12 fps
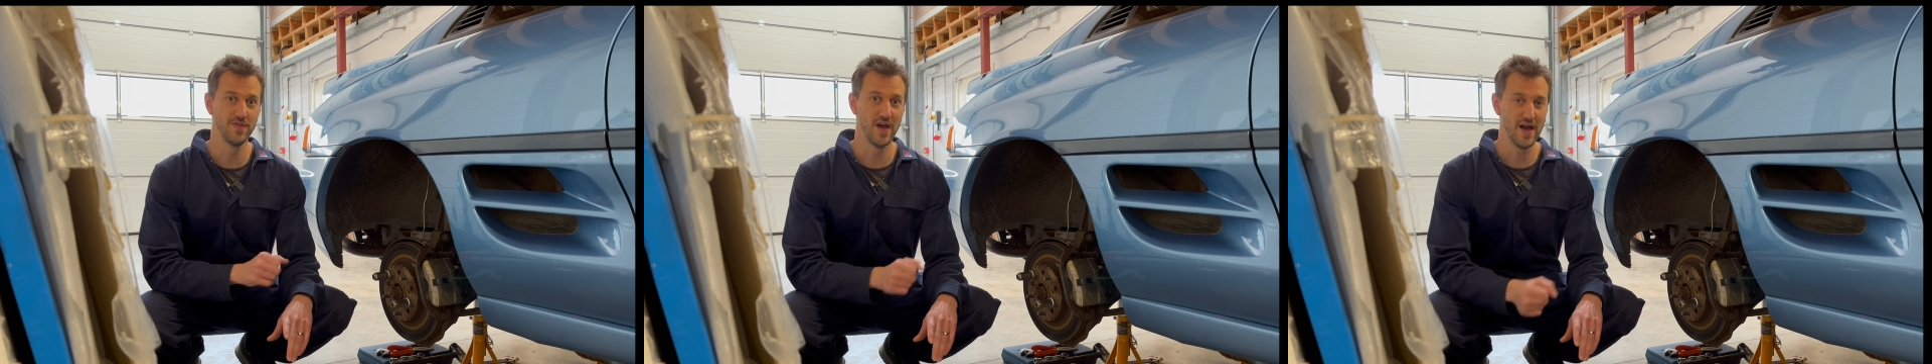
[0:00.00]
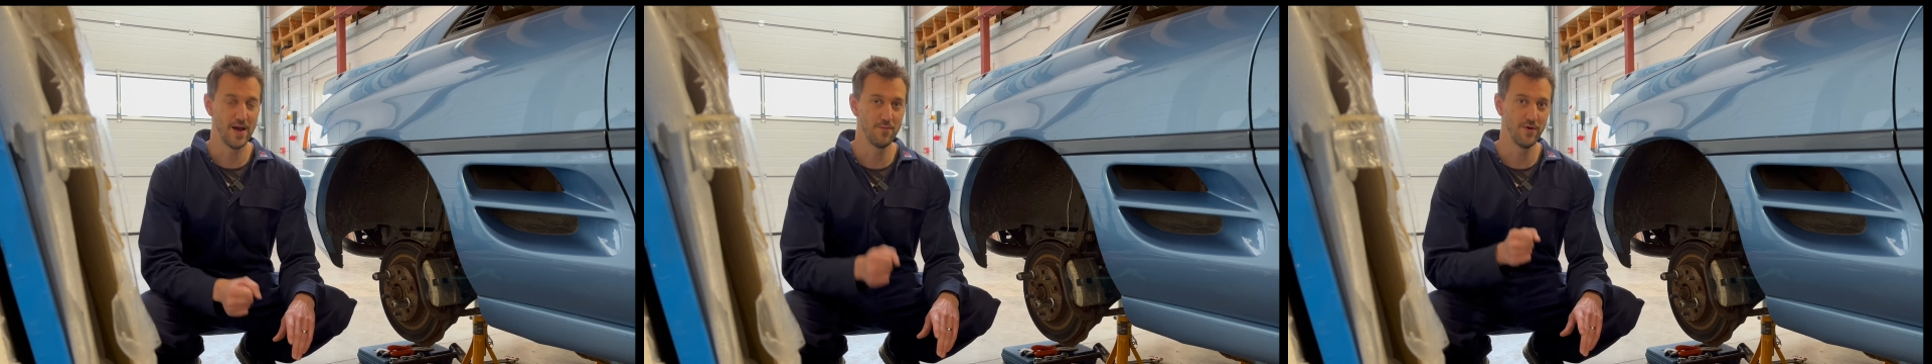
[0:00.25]
the
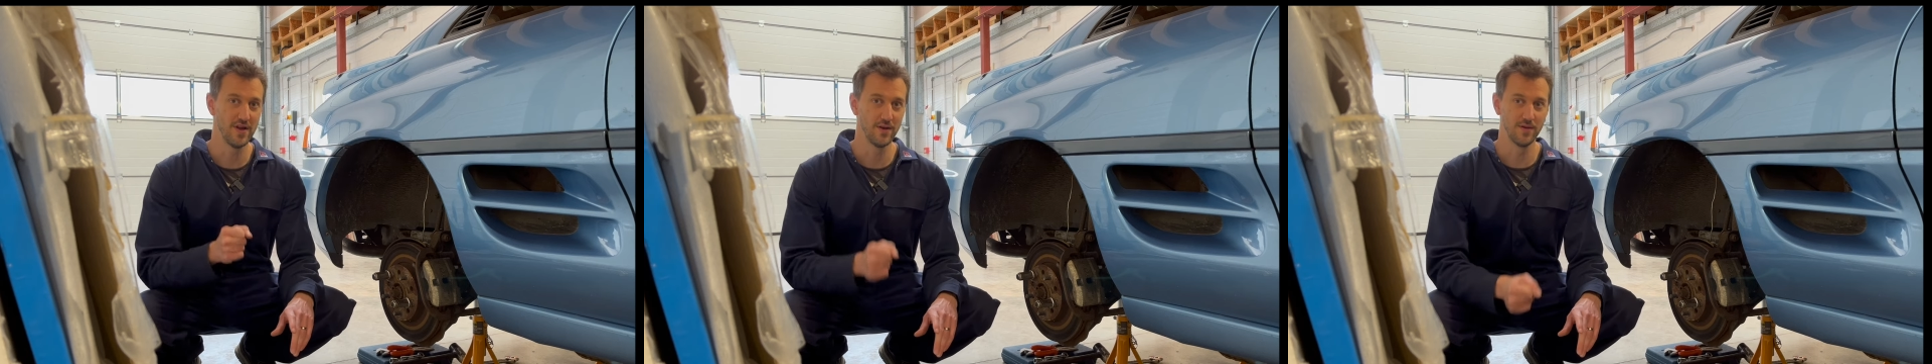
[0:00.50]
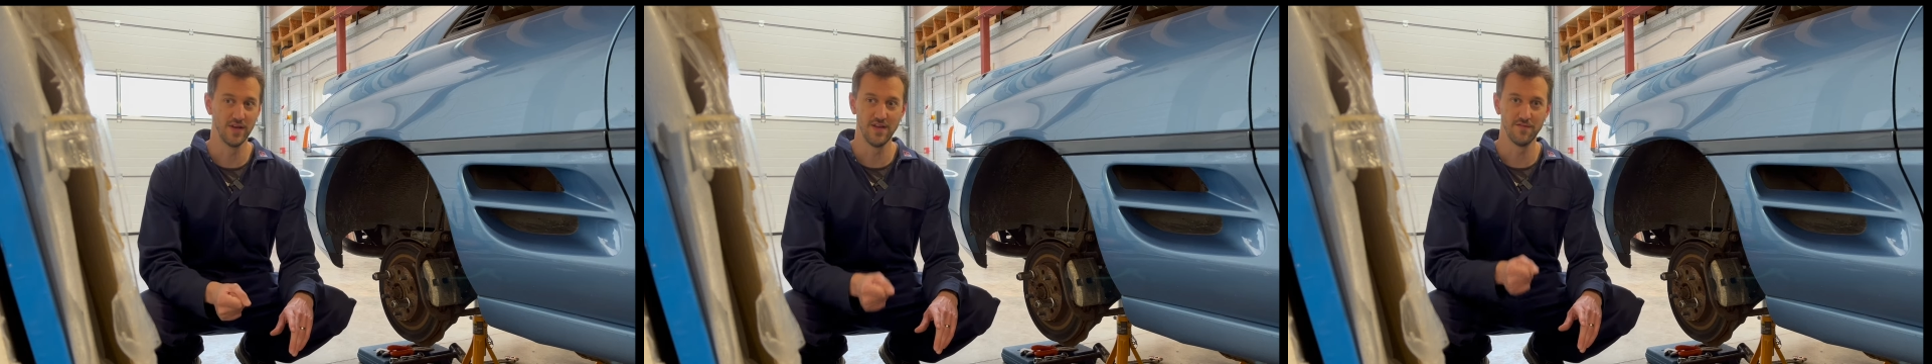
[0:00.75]

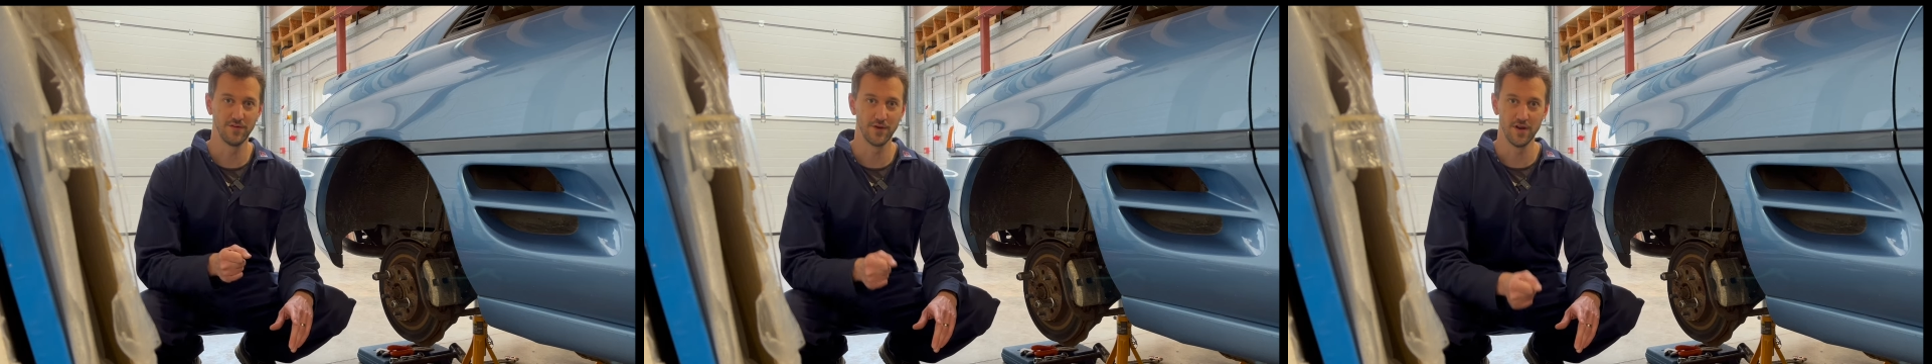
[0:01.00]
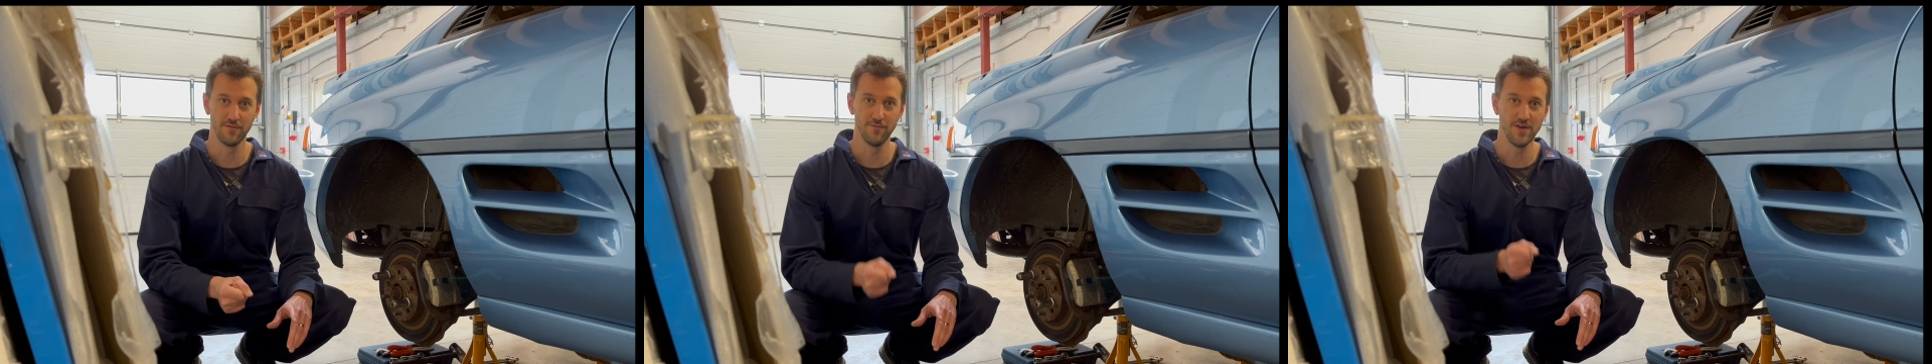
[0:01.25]
handbrake lever
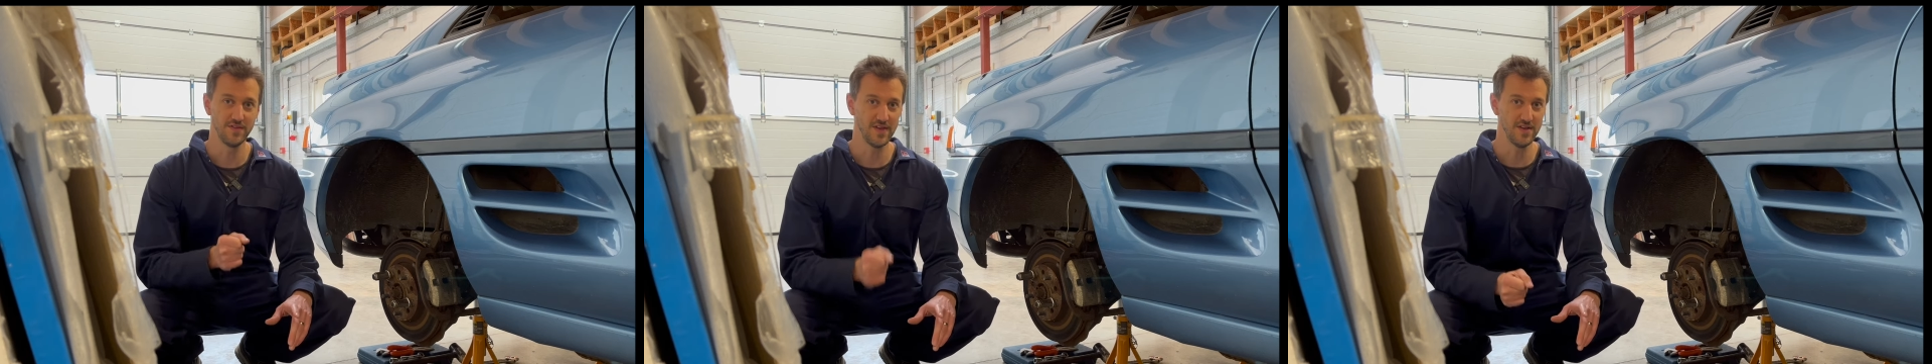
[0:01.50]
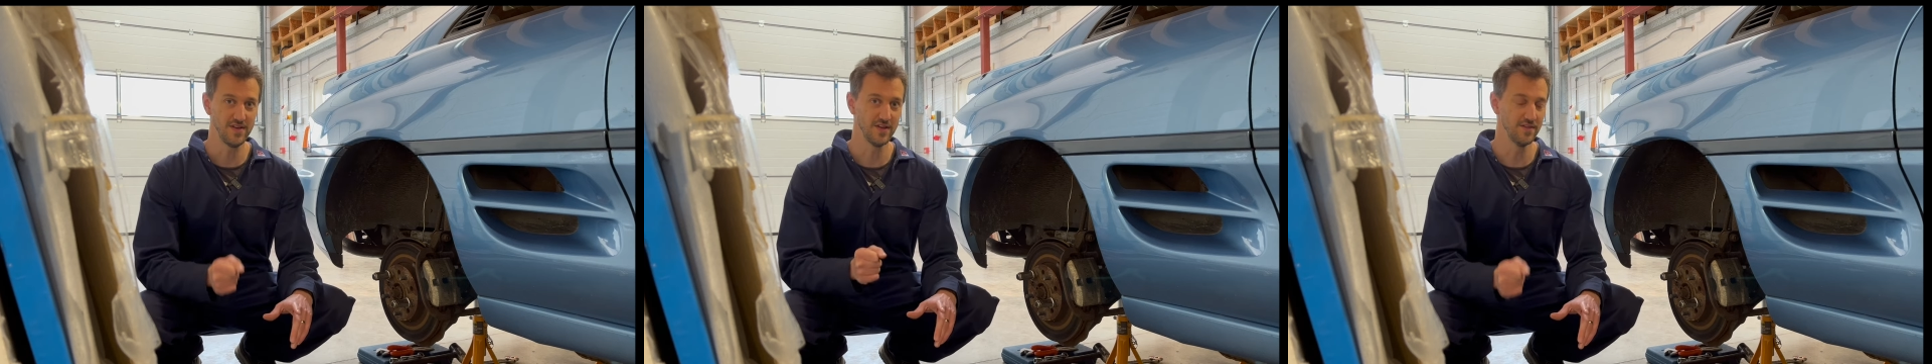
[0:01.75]
kind of
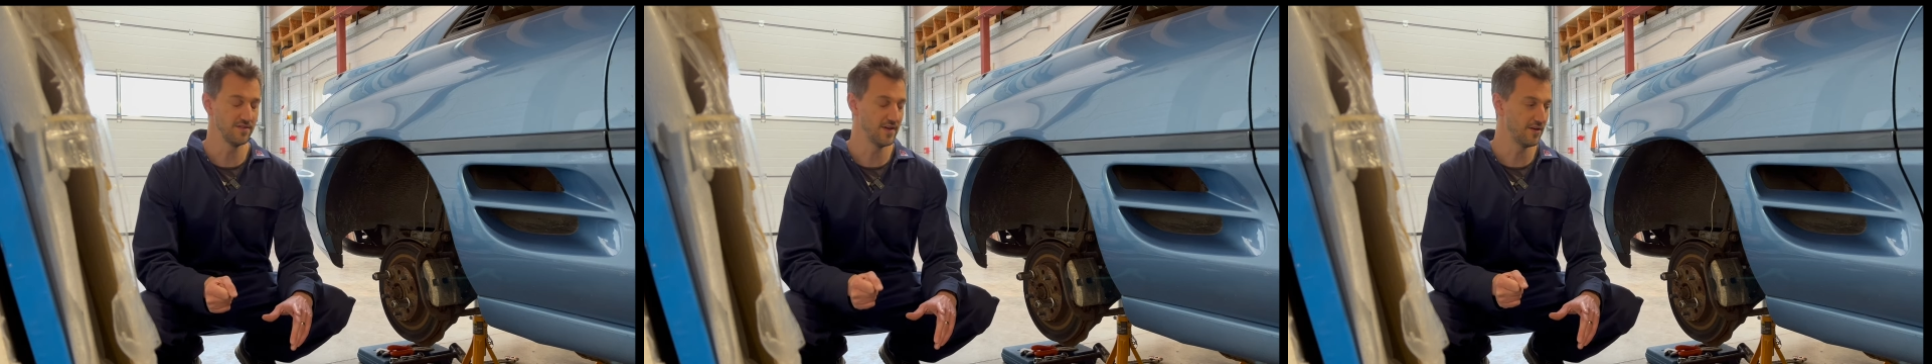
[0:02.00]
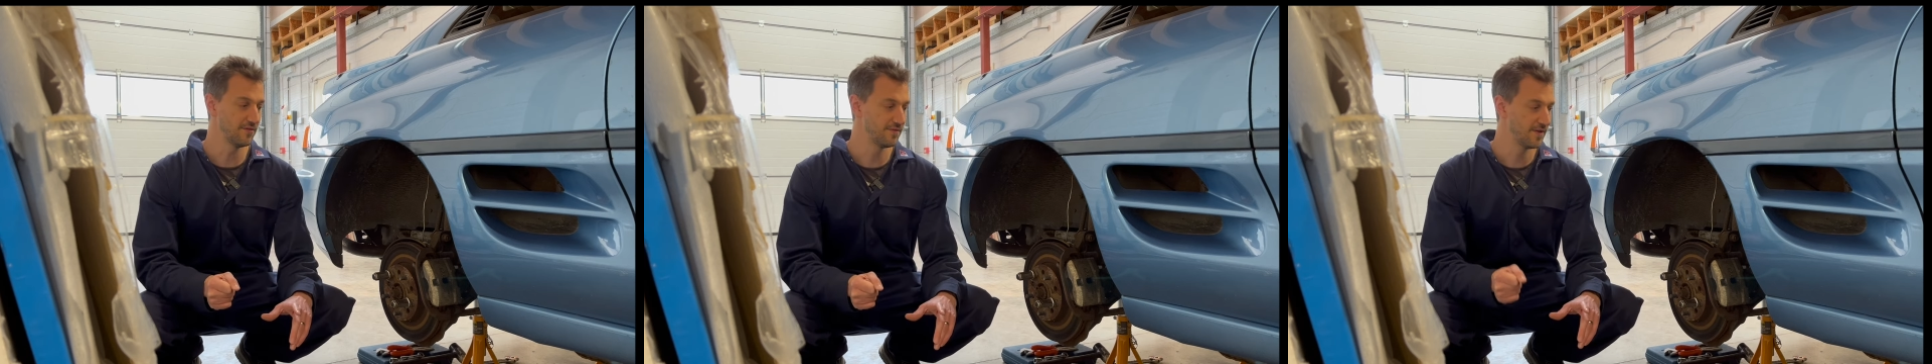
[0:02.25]
resetting
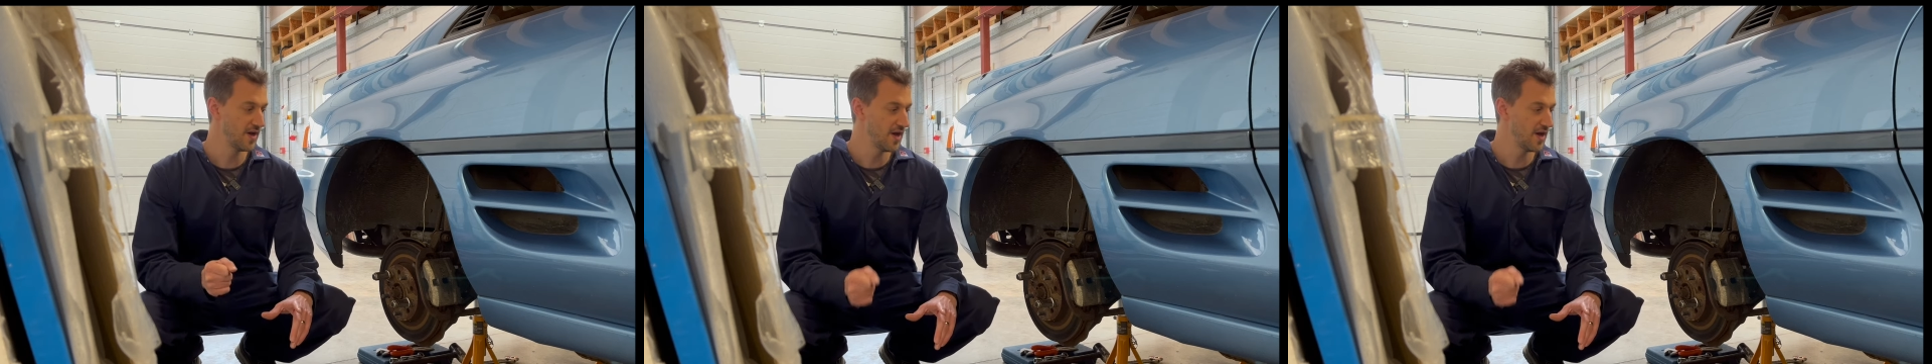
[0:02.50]
itself.